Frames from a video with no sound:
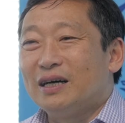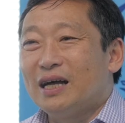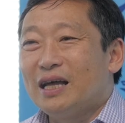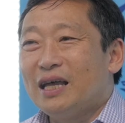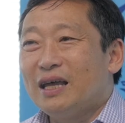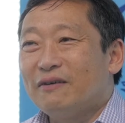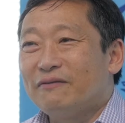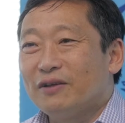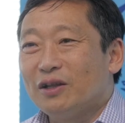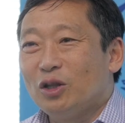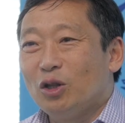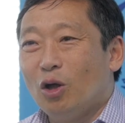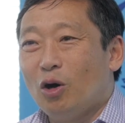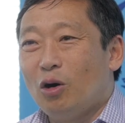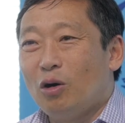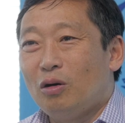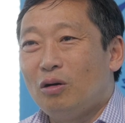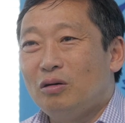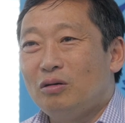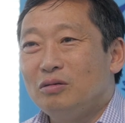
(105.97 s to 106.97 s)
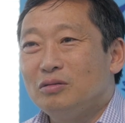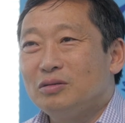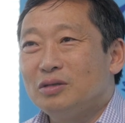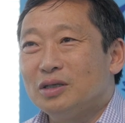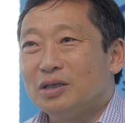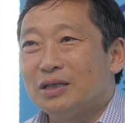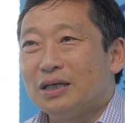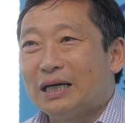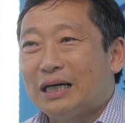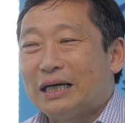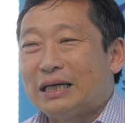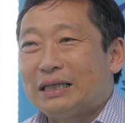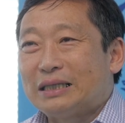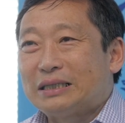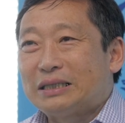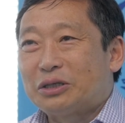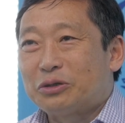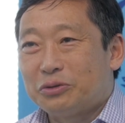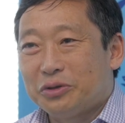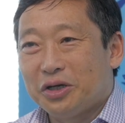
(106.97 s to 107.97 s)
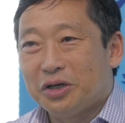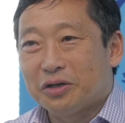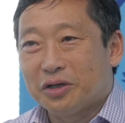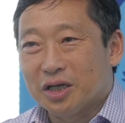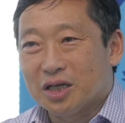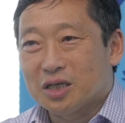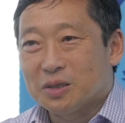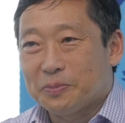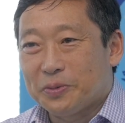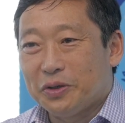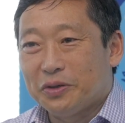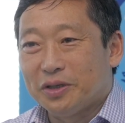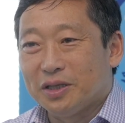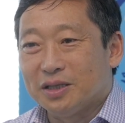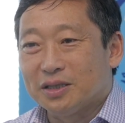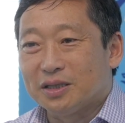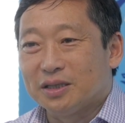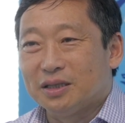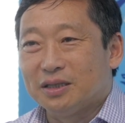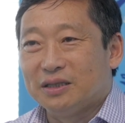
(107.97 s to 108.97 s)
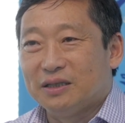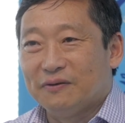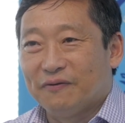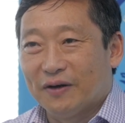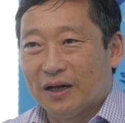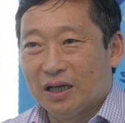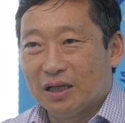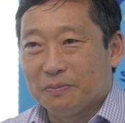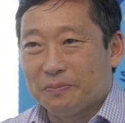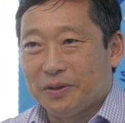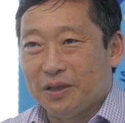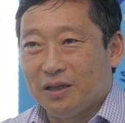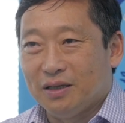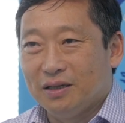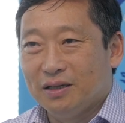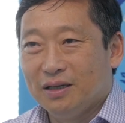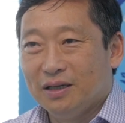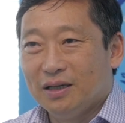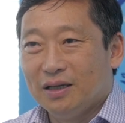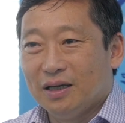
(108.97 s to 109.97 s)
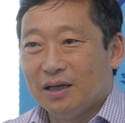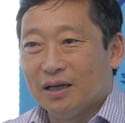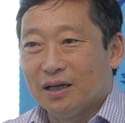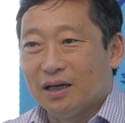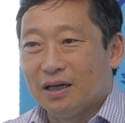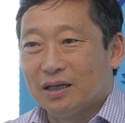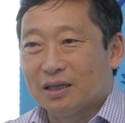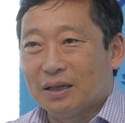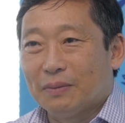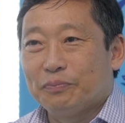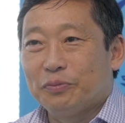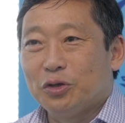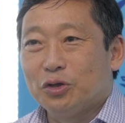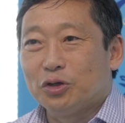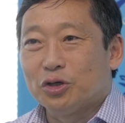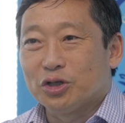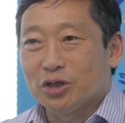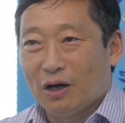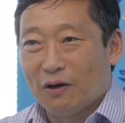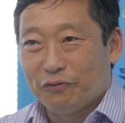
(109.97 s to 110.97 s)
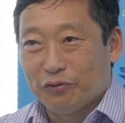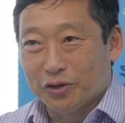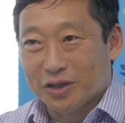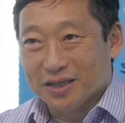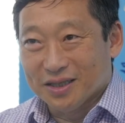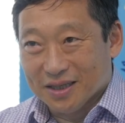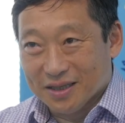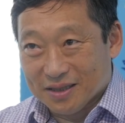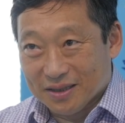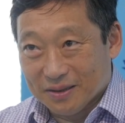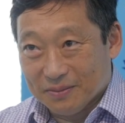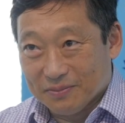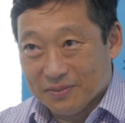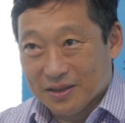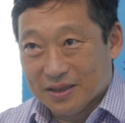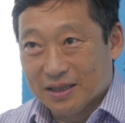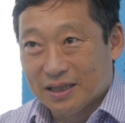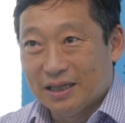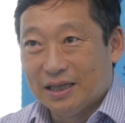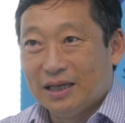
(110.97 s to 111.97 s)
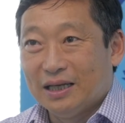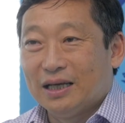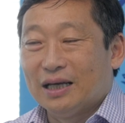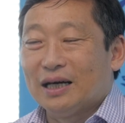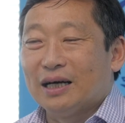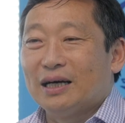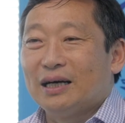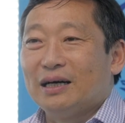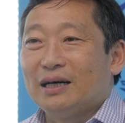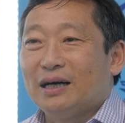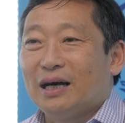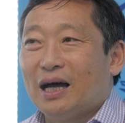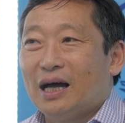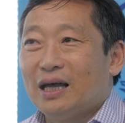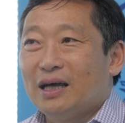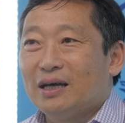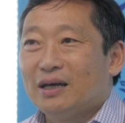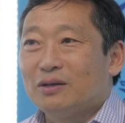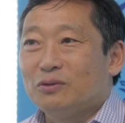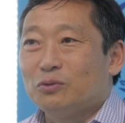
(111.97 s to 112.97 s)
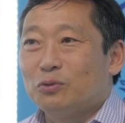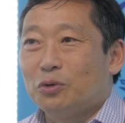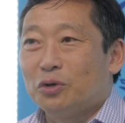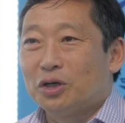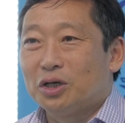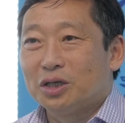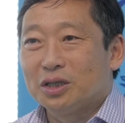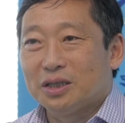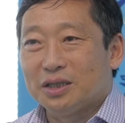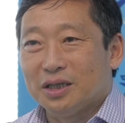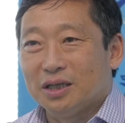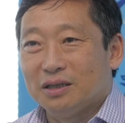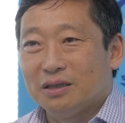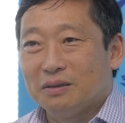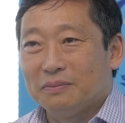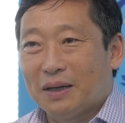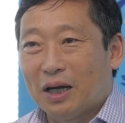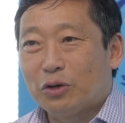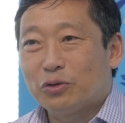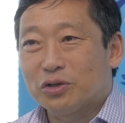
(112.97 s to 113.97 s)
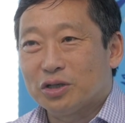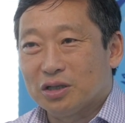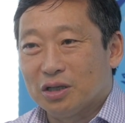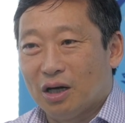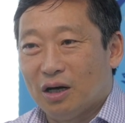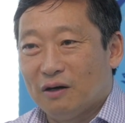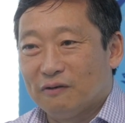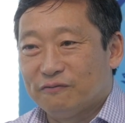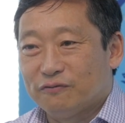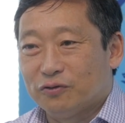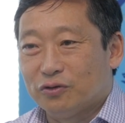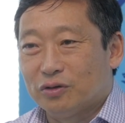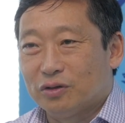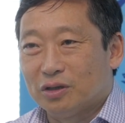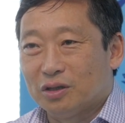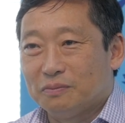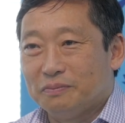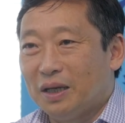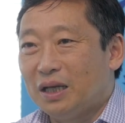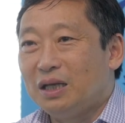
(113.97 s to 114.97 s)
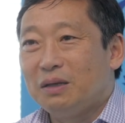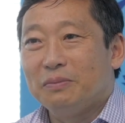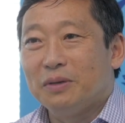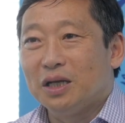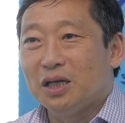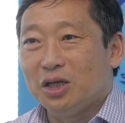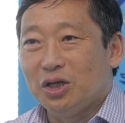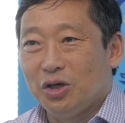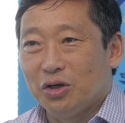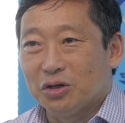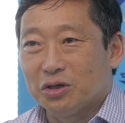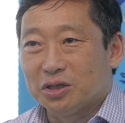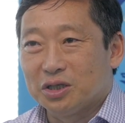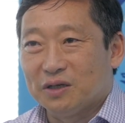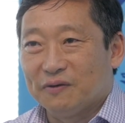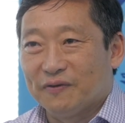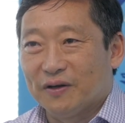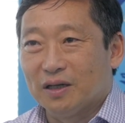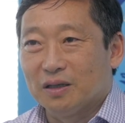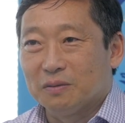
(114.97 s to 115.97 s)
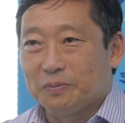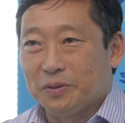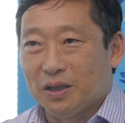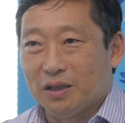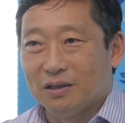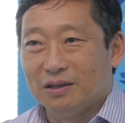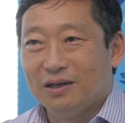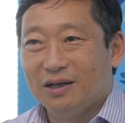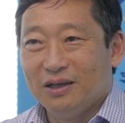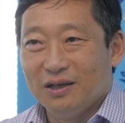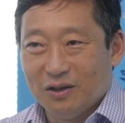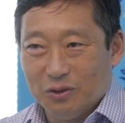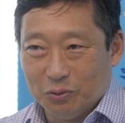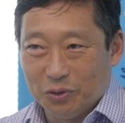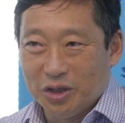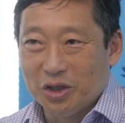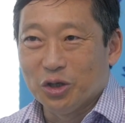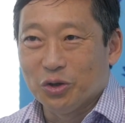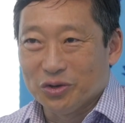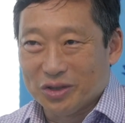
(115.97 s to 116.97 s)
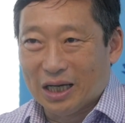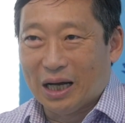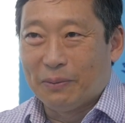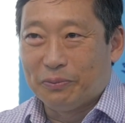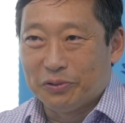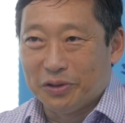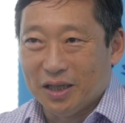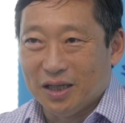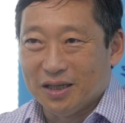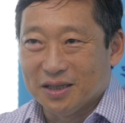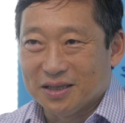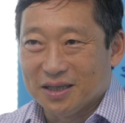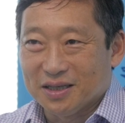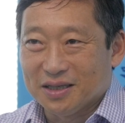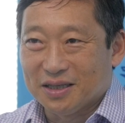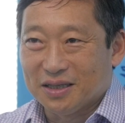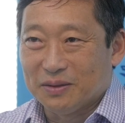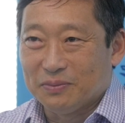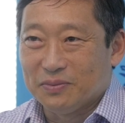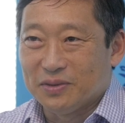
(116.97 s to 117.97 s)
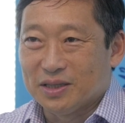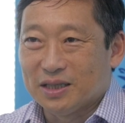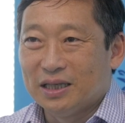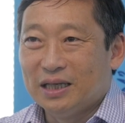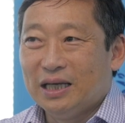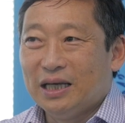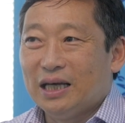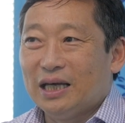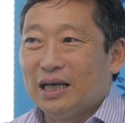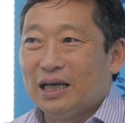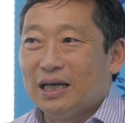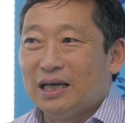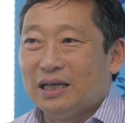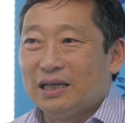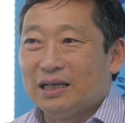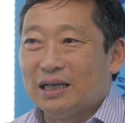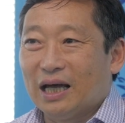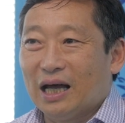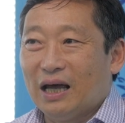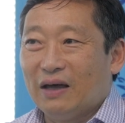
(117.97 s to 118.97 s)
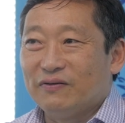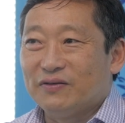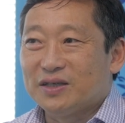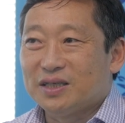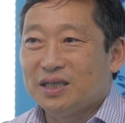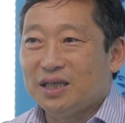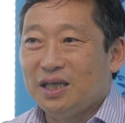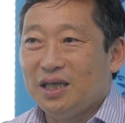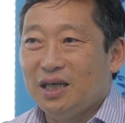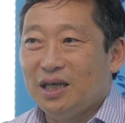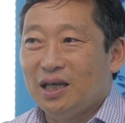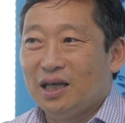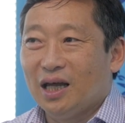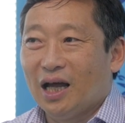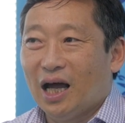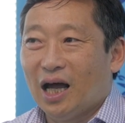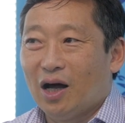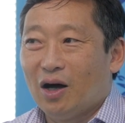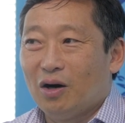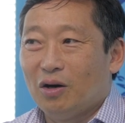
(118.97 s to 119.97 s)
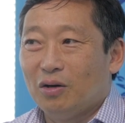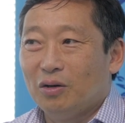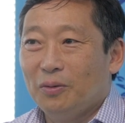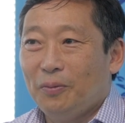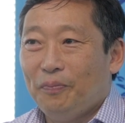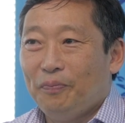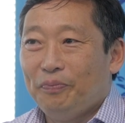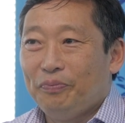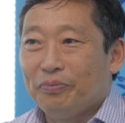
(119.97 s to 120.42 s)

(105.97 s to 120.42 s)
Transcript: I have a long uh, career experience developing uh, computer software systems. Uh, I had worked in Microsoft for many, many years developing Windows operating systems. And I've seen how